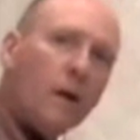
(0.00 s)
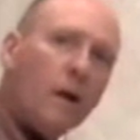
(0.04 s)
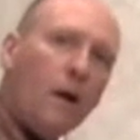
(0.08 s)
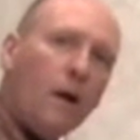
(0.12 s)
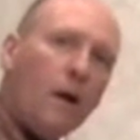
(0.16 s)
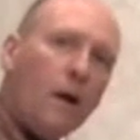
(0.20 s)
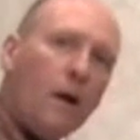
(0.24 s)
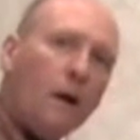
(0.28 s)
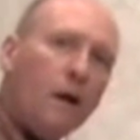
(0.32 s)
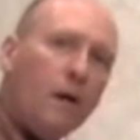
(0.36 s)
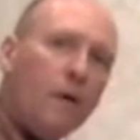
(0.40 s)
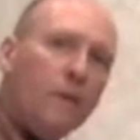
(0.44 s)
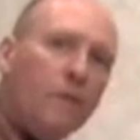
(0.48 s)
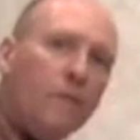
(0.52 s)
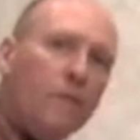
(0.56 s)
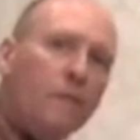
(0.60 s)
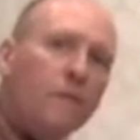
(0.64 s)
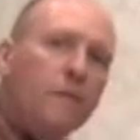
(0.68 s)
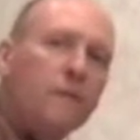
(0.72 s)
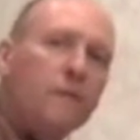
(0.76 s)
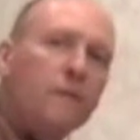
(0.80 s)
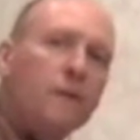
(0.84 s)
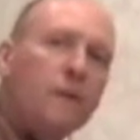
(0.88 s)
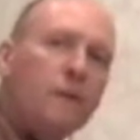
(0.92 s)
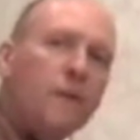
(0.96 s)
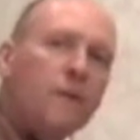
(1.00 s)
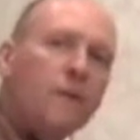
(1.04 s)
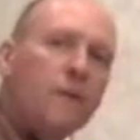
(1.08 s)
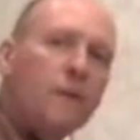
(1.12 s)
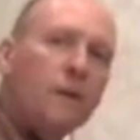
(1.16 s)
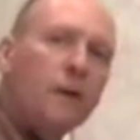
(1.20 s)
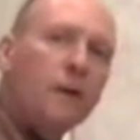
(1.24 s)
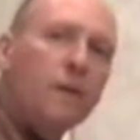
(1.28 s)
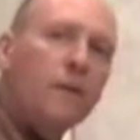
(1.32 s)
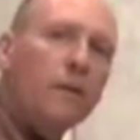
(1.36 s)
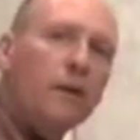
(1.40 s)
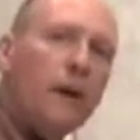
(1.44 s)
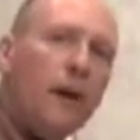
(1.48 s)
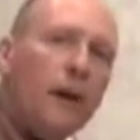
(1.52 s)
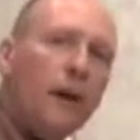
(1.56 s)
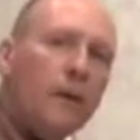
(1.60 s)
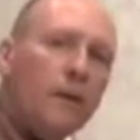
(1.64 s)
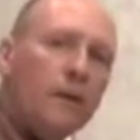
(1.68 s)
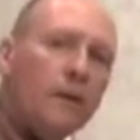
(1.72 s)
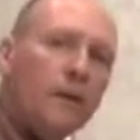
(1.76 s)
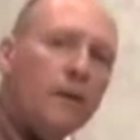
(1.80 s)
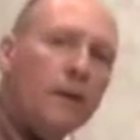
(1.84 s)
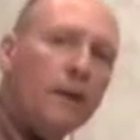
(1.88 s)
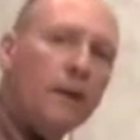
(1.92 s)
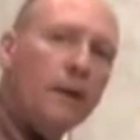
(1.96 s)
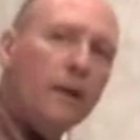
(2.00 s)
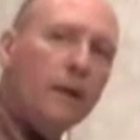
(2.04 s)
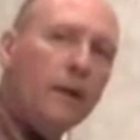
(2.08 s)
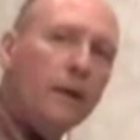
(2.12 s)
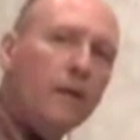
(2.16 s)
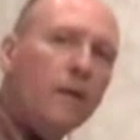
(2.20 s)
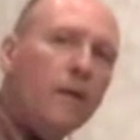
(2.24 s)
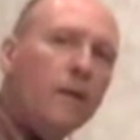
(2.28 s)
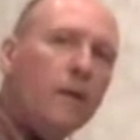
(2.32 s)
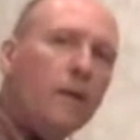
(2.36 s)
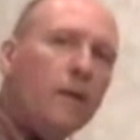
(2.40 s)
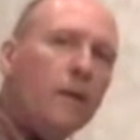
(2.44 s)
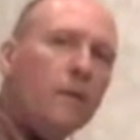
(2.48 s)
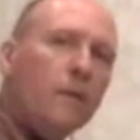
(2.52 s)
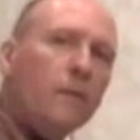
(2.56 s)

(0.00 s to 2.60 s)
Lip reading: of stale gasoline